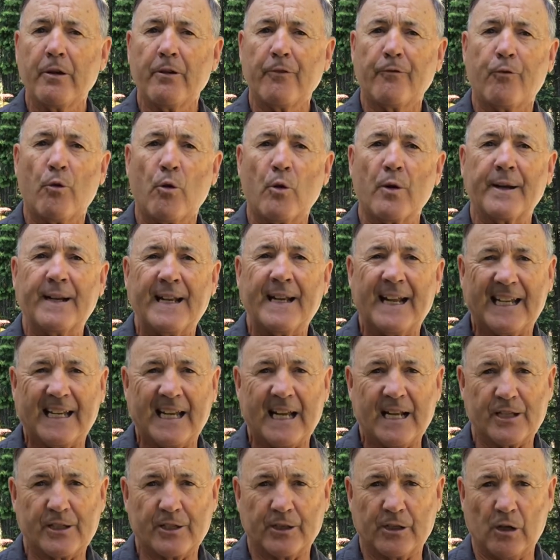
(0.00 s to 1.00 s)
or four
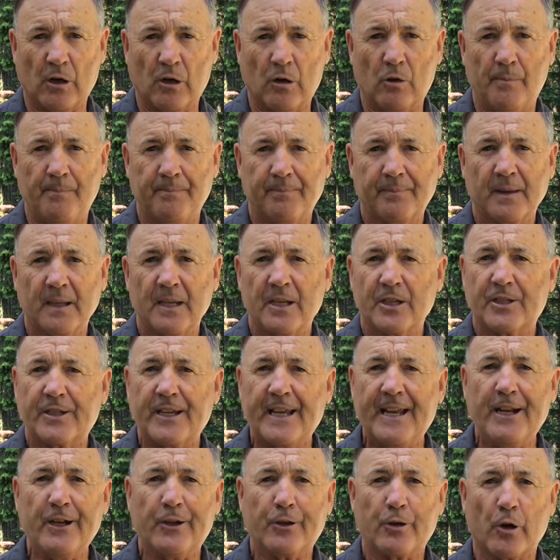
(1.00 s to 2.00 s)
decades ago,
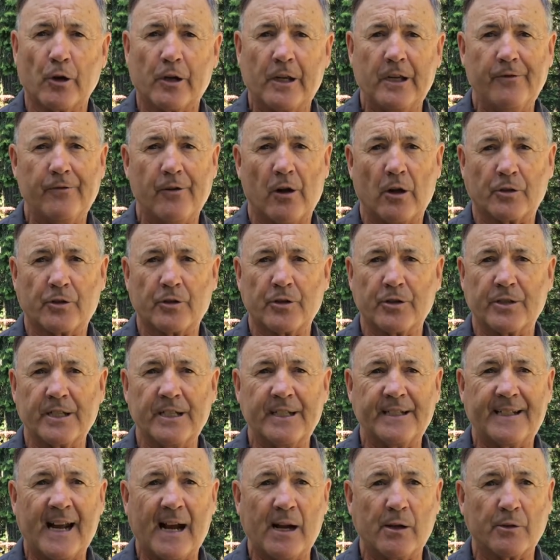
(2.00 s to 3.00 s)
seeing turkey vultures
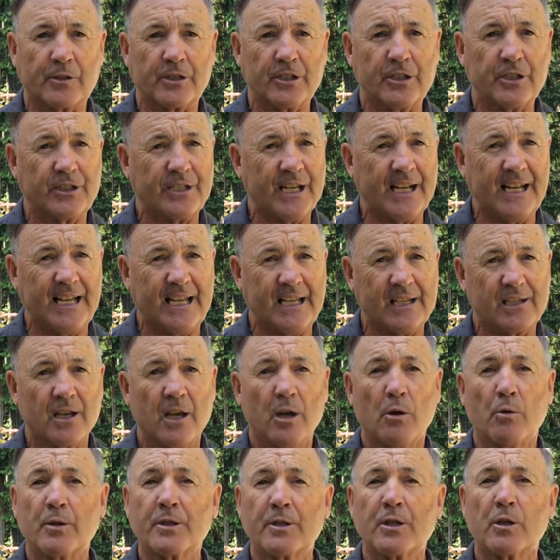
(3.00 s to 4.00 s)
in towns and cities
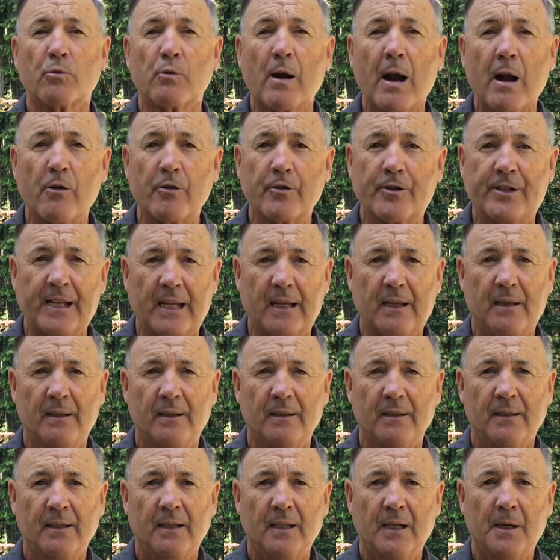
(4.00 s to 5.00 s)
was a rarity,
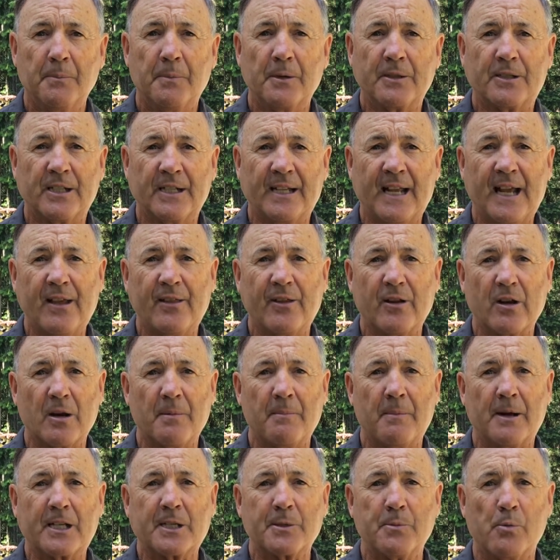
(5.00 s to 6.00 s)
but today they are
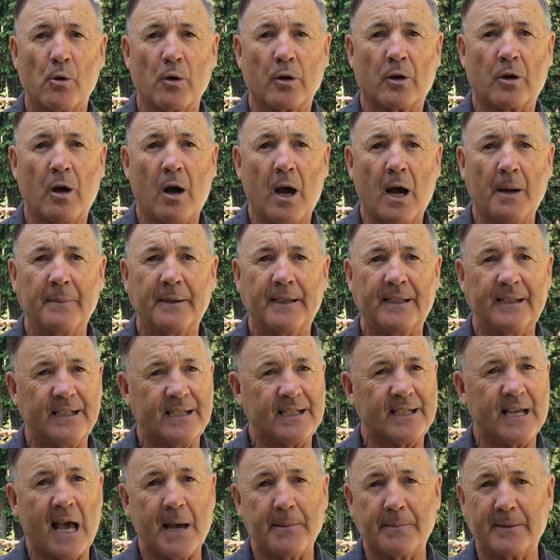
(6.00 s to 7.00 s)
much more common in
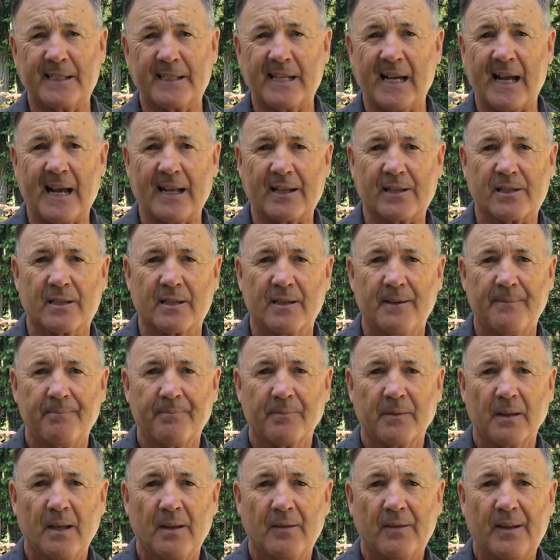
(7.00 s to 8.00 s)
these habitats.
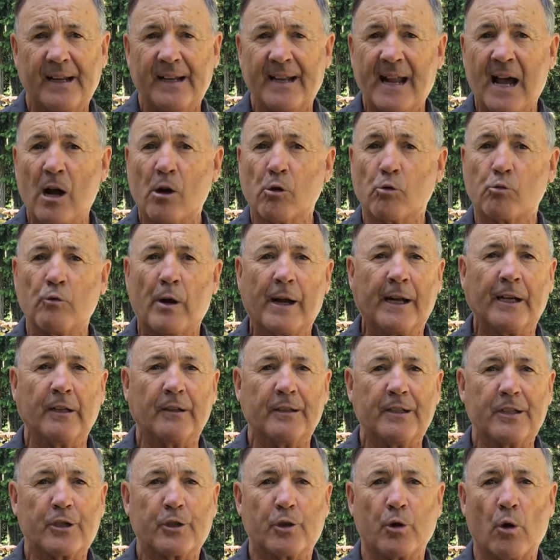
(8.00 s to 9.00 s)
They now
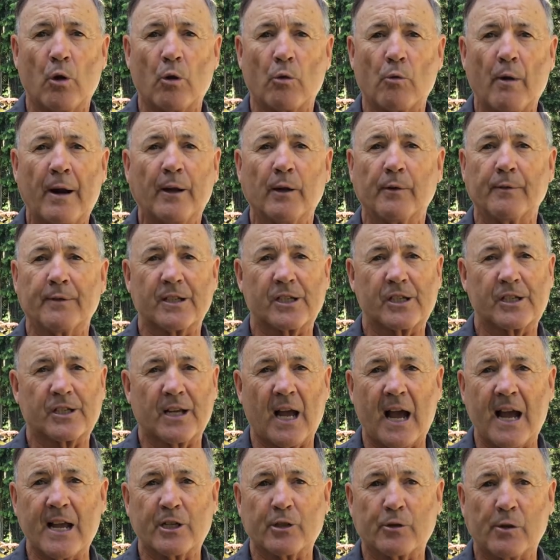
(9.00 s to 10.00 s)
regularly soar right over the
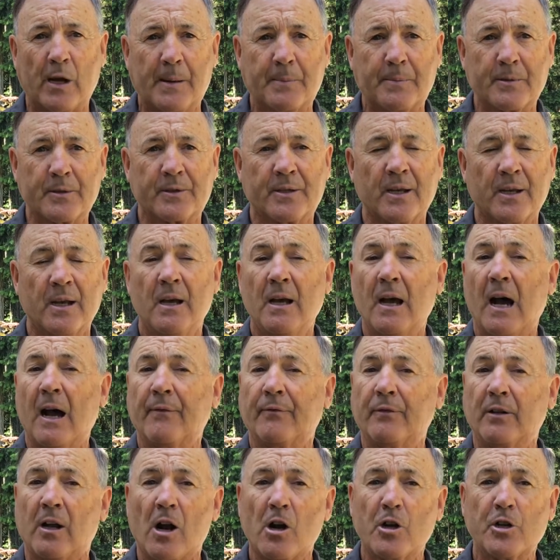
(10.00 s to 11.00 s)
skyscrapers of
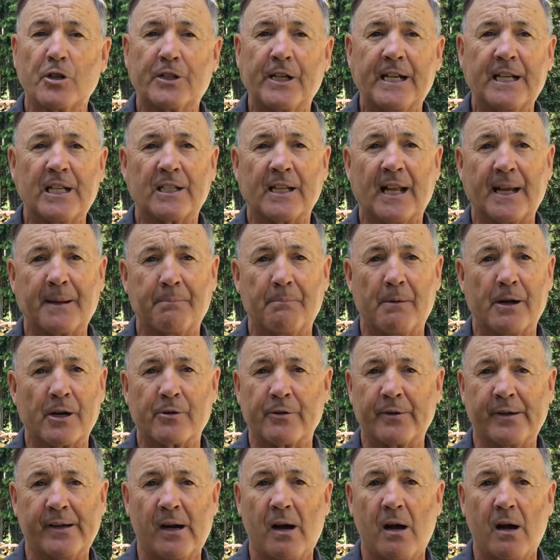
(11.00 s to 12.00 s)
large cities like
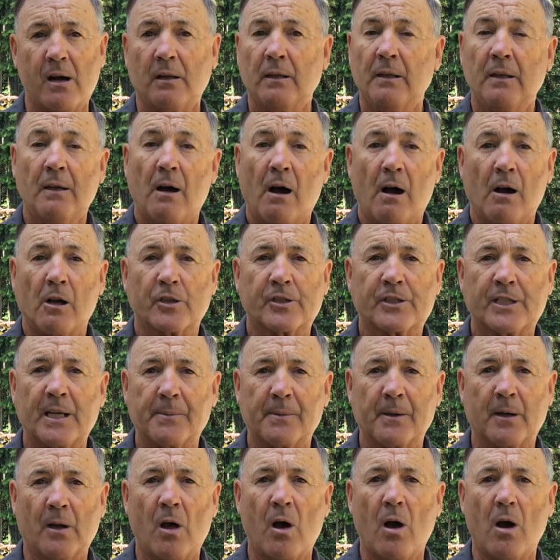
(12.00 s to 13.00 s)
Montreal all
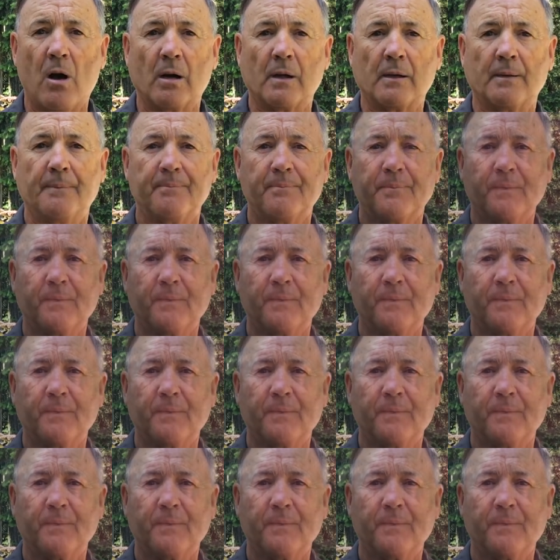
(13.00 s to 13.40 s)
summer long.